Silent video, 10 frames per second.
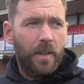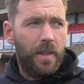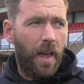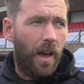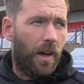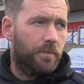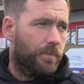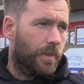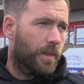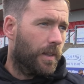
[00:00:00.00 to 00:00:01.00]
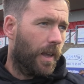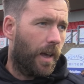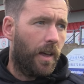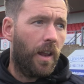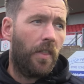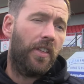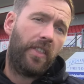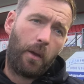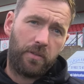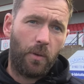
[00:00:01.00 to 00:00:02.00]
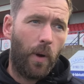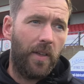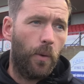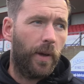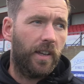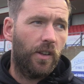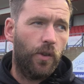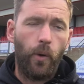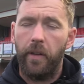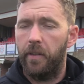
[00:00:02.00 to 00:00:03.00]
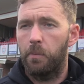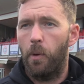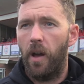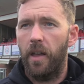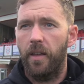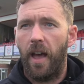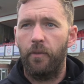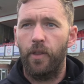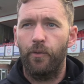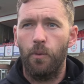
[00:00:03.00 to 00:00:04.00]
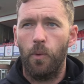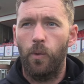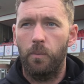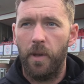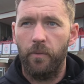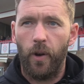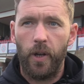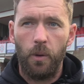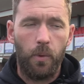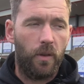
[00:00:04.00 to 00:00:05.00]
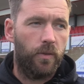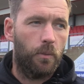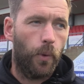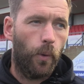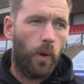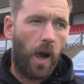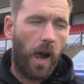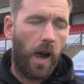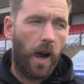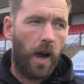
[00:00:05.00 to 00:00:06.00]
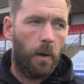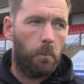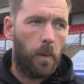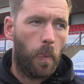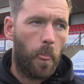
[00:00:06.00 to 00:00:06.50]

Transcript: Yeah, and I think that's the way that we're going to do it, is by having the football and being very good with the football.